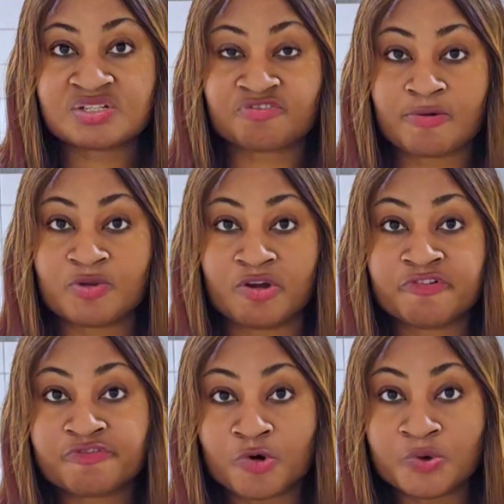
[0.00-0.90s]
from your
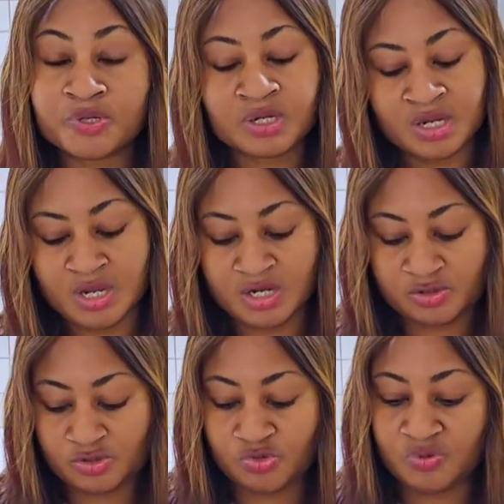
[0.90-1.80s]
phone
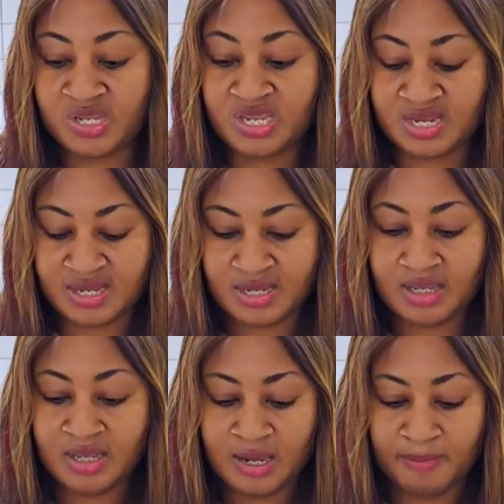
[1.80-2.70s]
to here.
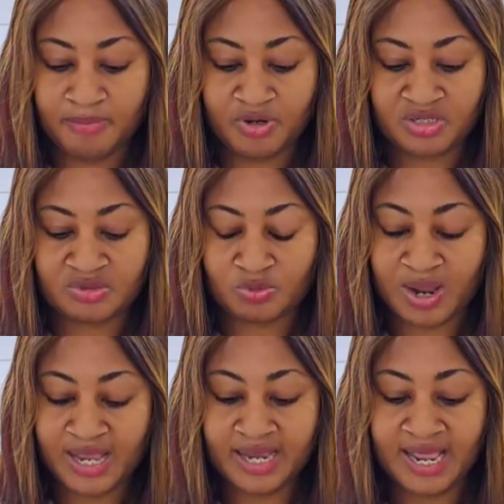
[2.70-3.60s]
But
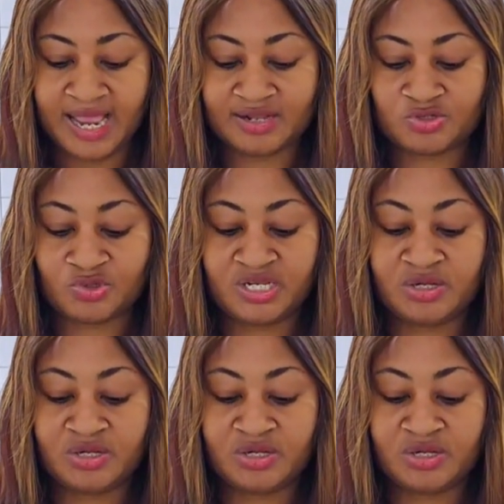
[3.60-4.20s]
why I actually